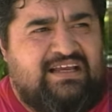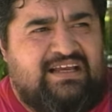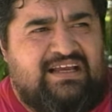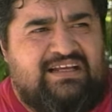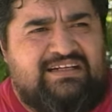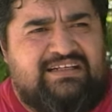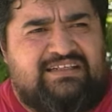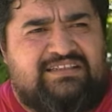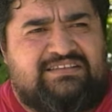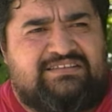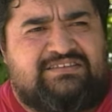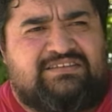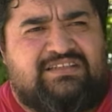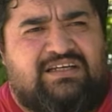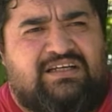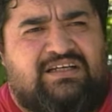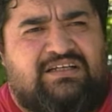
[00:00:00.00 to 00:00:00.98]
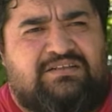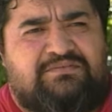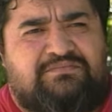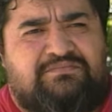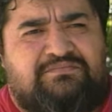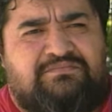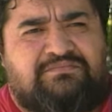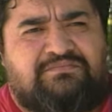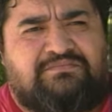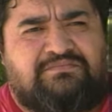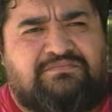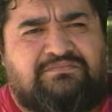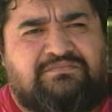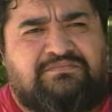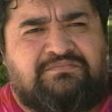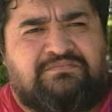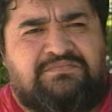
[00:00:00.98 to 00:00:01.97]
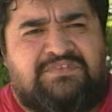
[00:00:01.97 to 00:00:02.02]
And as
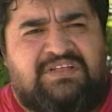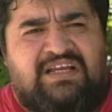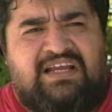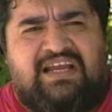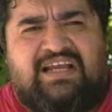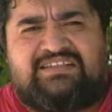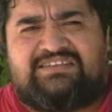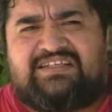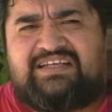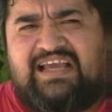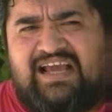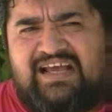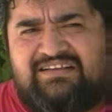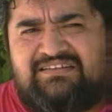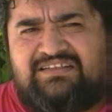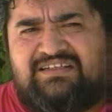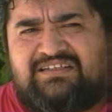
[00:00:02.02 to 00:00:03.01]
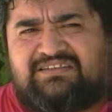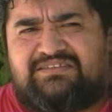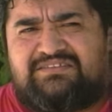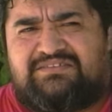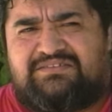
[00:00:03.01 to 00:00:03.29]
a Catholic,